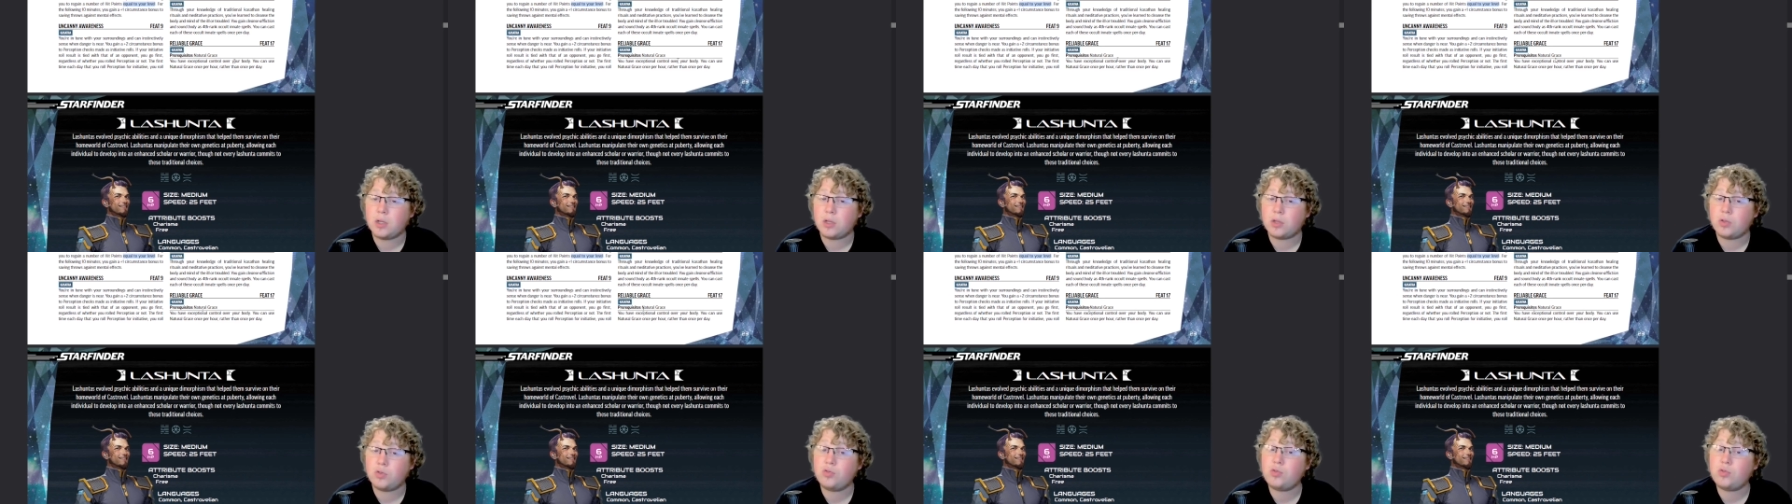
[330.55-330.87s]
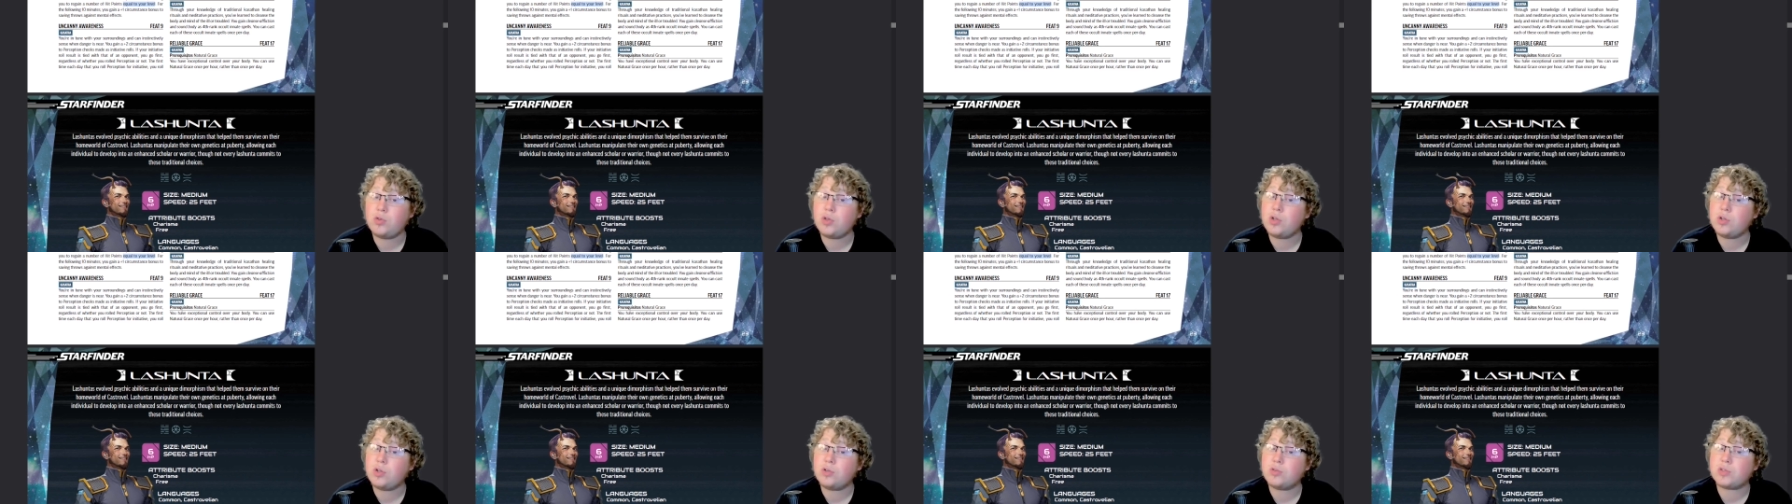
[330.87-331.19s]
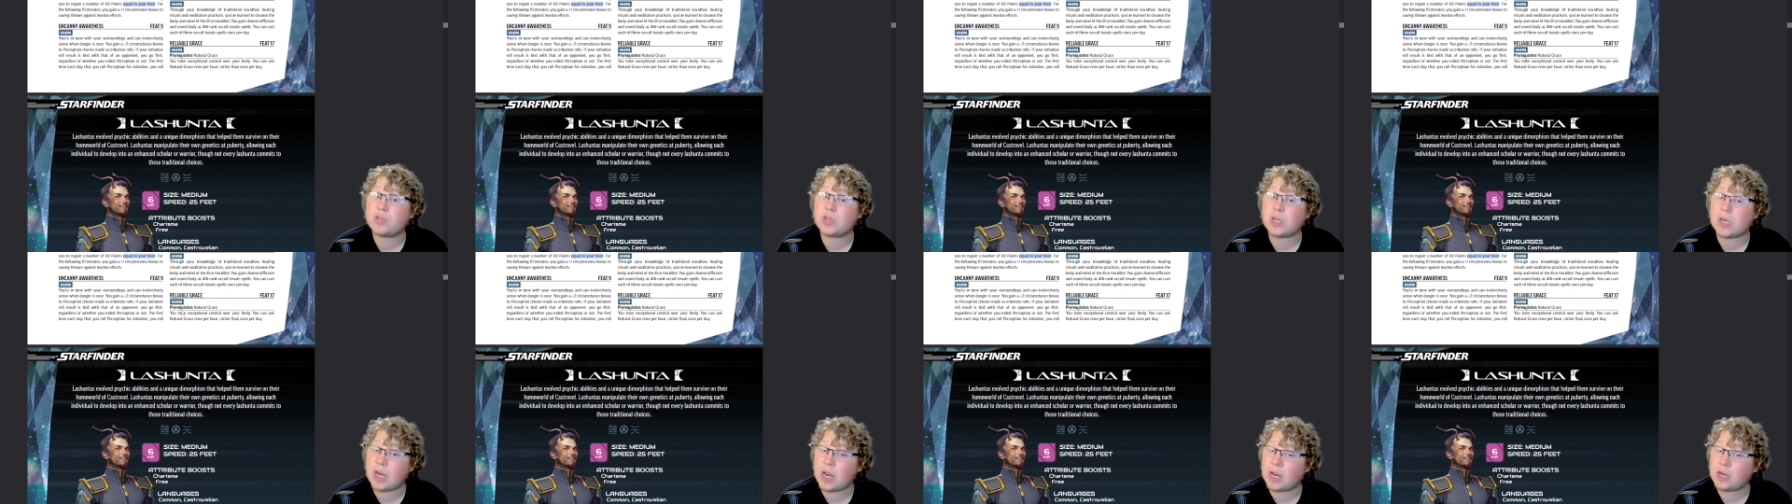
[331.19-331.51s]
You can use
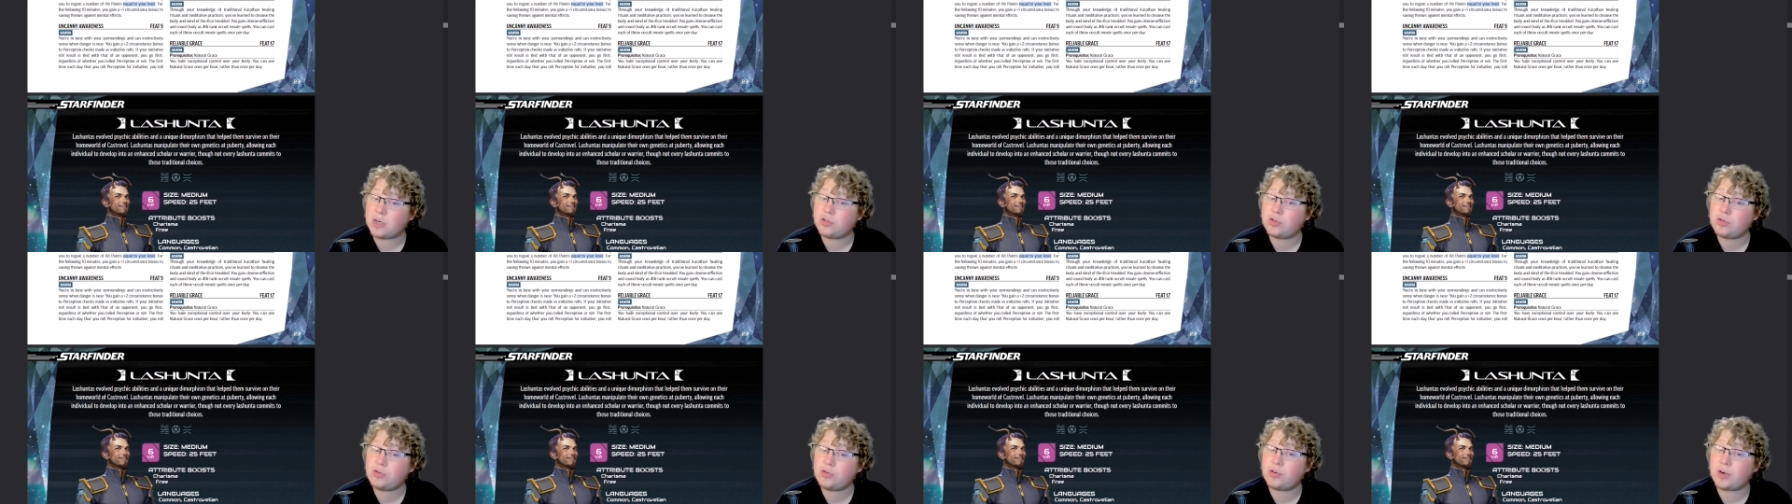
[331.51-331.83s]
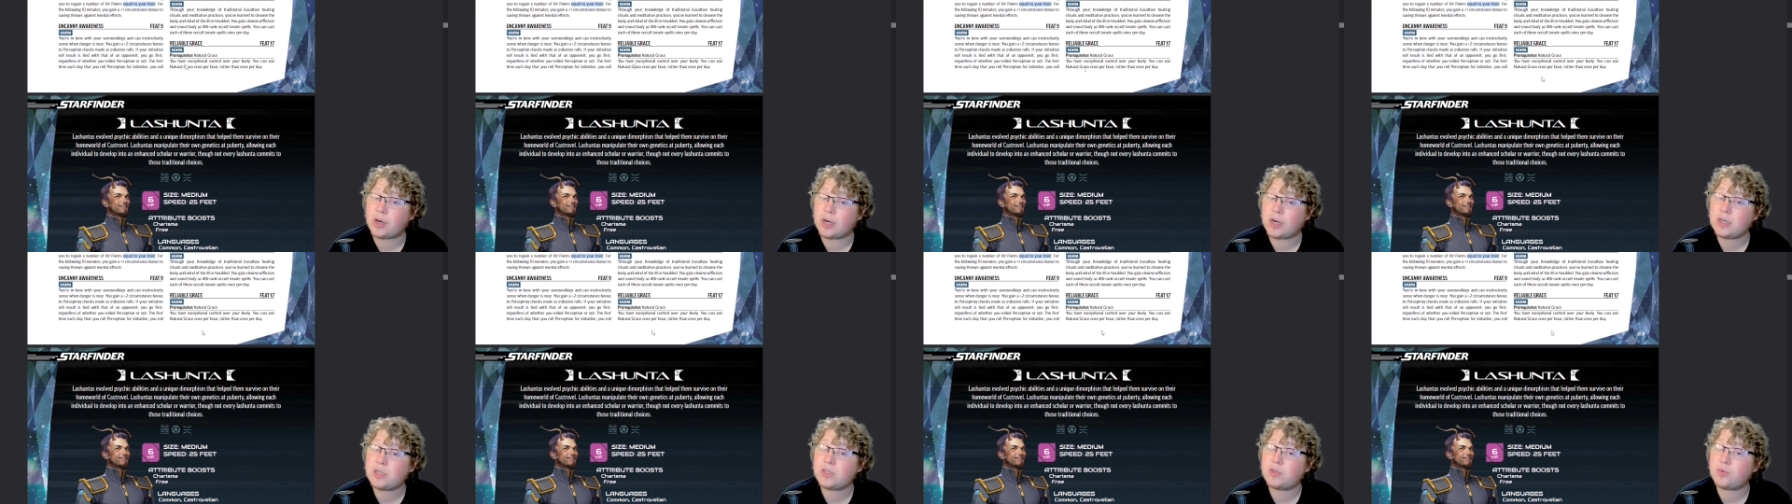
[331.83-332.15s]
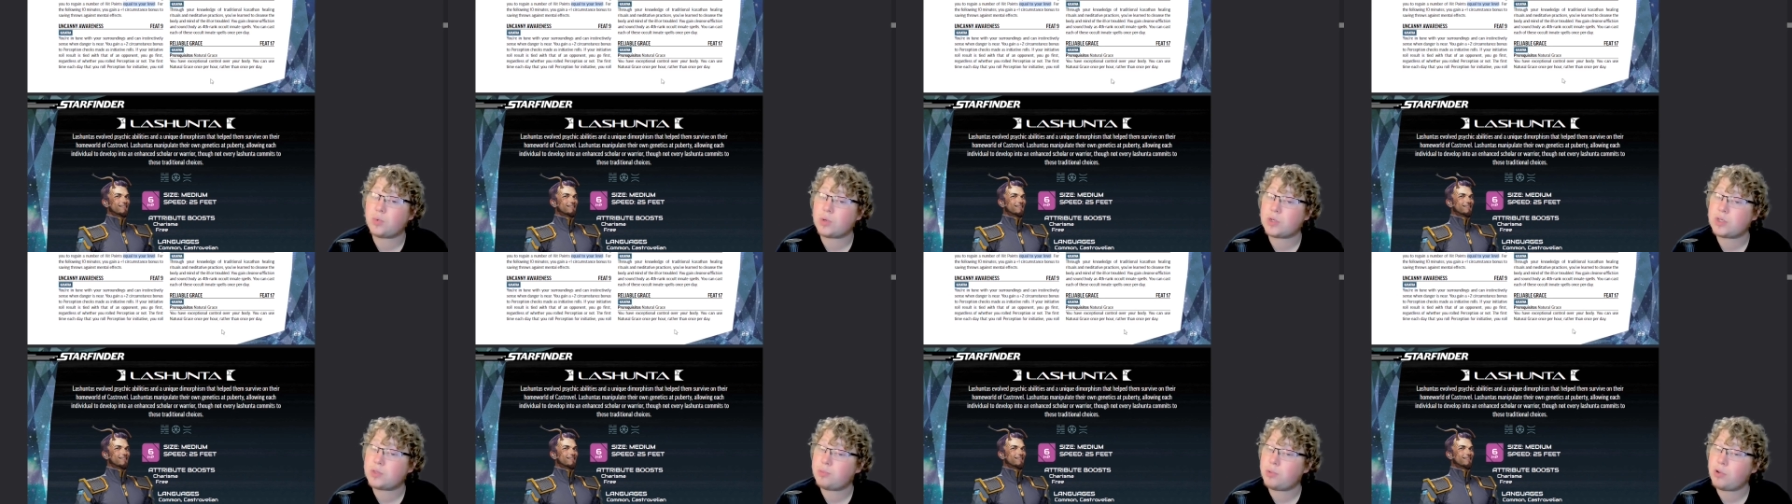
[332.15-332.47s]
natural grace
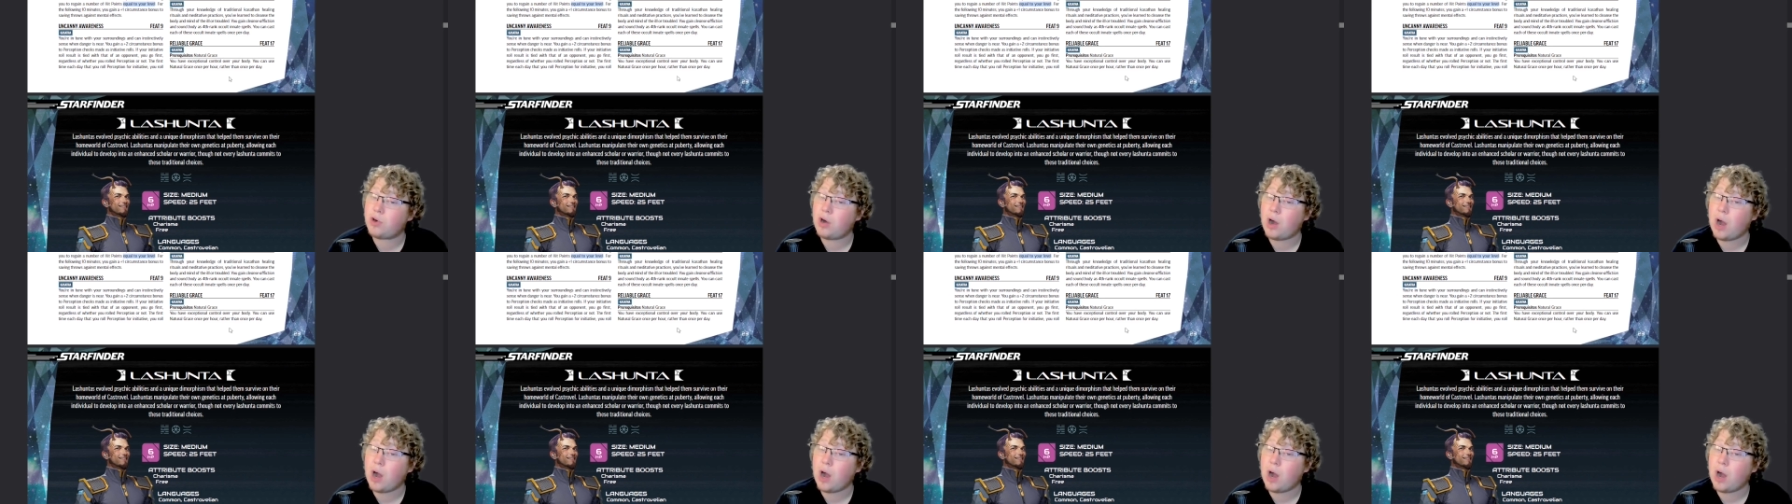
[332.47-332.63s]
once per